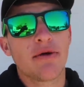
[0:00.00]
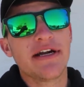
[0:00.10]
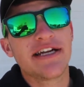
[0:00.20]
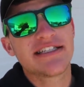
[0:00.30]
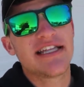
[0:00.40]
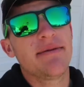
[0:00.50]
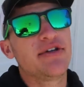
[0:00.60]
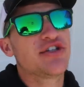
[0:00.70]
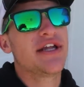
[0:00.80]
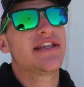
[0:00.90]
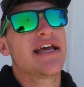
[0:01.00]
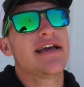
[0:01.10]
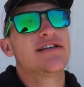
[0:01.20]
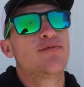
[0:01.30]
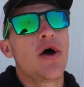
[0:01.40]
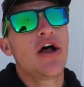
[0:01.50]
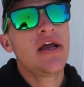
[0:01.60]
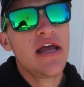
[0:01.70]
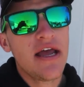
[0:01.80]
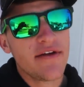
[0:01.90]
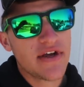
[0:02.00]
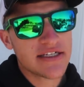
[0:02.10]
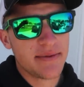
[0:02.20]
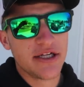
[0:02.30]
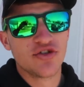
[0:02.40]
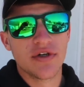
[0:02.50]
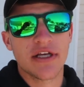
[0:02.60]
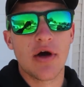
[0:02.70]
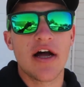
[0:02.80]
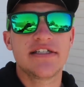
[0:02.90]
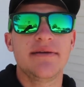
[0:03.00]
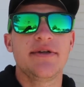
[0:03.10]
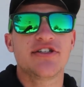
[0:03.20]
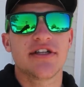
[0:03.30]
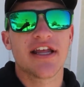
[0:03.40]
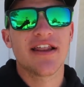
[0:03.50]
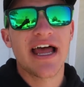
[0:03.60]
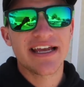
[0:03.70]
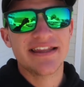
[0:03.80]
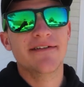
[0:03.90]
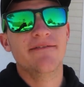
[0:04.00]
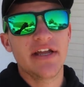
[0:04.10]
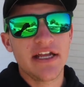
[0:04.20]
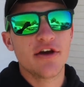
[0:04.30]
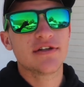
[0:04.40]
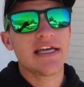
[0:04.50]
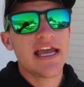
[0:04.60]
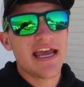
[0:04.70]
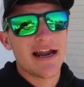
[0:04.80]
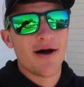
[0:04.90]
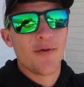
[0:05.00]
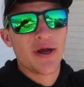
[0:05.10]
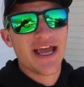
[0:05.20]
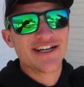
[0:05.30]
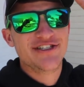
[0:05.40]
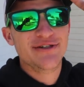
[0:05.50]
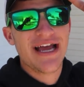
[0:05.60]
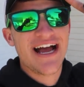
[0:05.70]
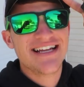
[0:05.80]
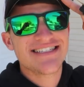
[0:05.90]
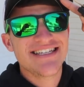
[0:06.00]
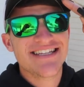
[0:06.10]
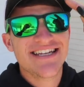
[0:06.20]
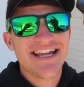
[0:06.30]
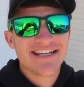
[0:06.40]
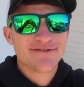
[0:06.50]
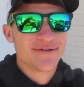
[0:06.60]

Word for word: bell right next to that. Be sure to hit that as well. If you guys have been enjoying the content, be sure to like the videos, and I will catch you guys in the next one.